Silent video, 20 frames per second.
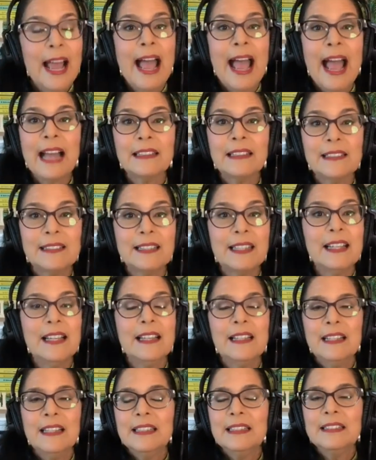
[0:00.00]

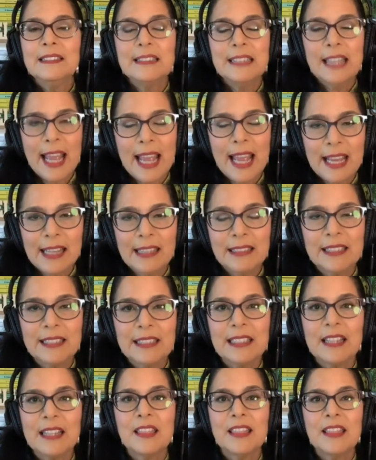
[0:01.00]
acting,
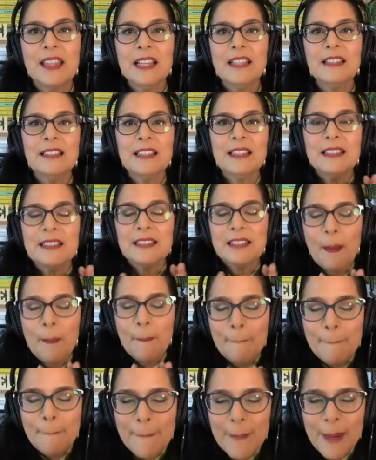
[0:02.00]
dance, this is a
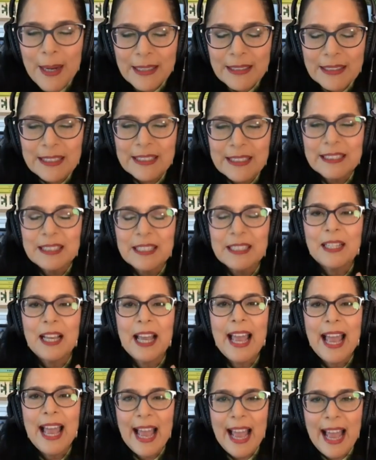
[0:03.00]

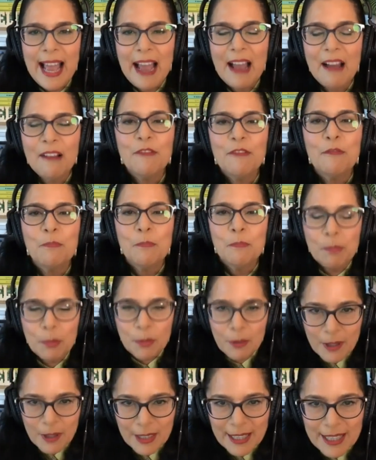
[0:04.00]
must-have
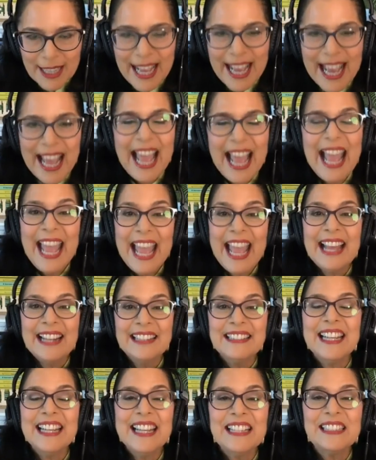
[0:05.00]
book.
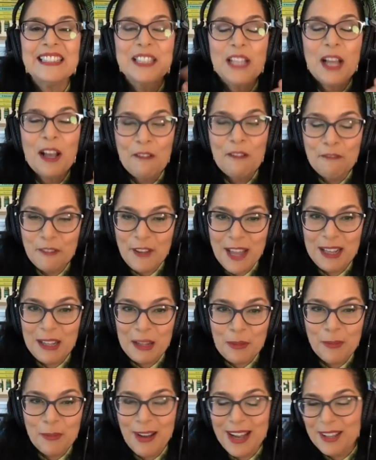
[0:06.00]
And it's
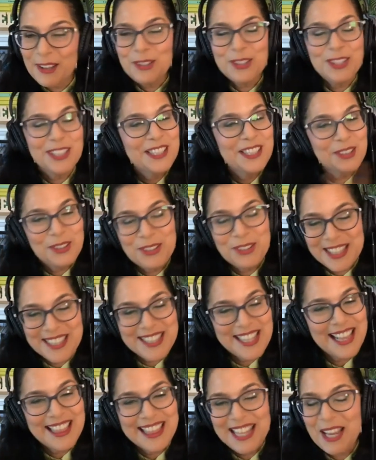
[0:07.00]
available. I usually do
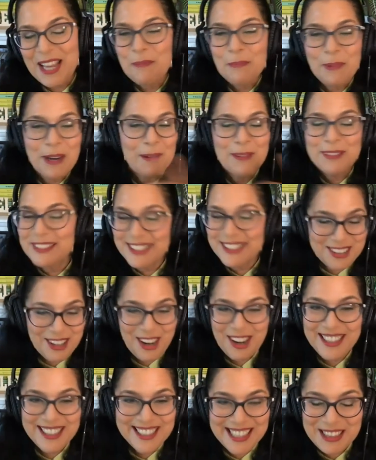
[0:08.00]
this at the end, but I
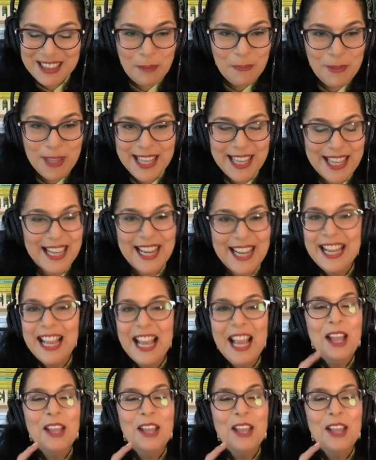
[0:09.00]
started at the beginning.